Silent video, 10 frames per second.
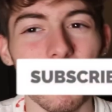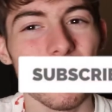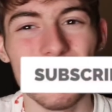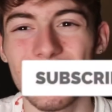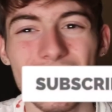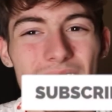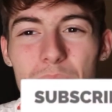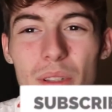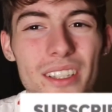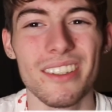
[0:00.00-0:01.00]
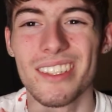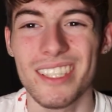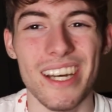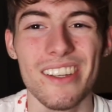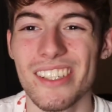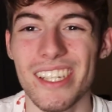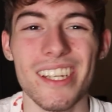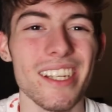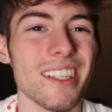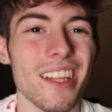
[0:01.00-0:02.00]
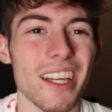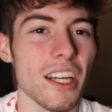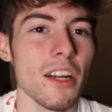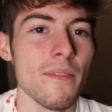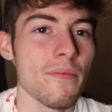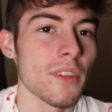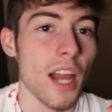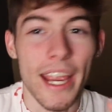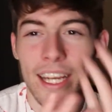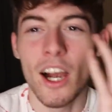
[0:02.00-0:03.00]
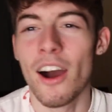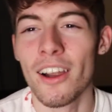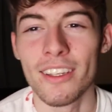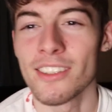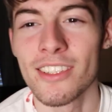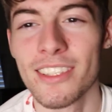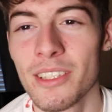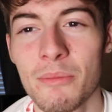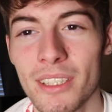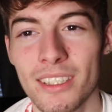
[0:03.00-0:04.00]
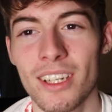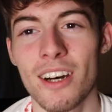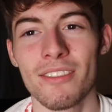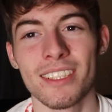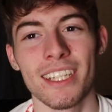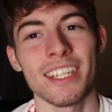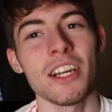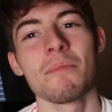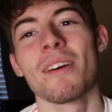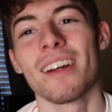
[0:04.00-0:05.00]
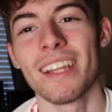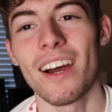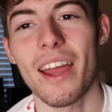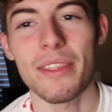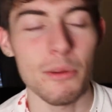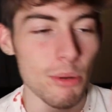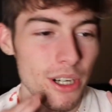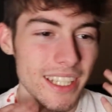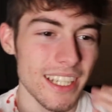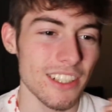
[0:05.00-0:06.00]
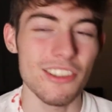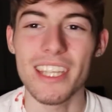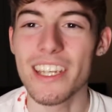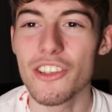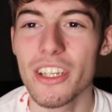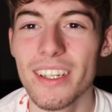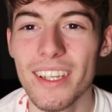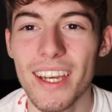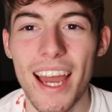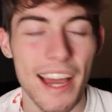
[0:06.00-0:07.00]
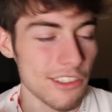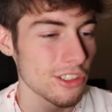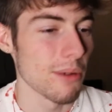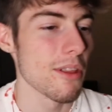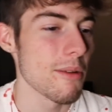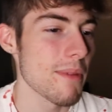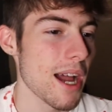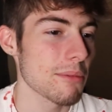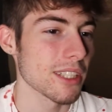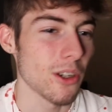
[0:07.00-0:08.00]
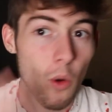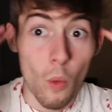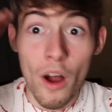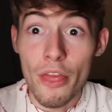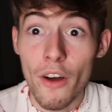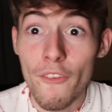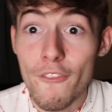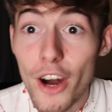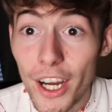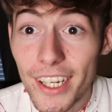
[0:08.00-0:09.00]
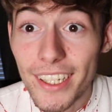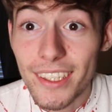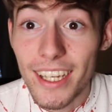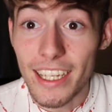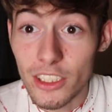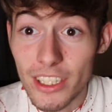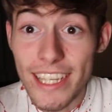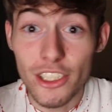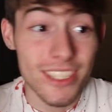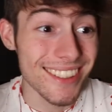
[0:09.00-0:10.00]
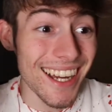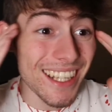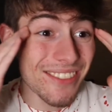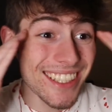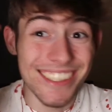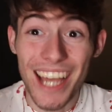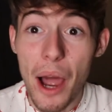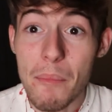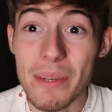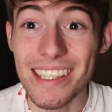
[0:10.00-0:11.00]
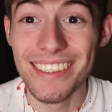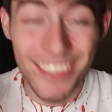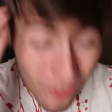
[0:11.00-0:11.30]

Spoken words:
are clearly putting their nostalgia in and like iconicism and stuff. It's like, come on now. And they're putting Extinction as some of the maps. Like, what the fuck? Extinction's not even zombies.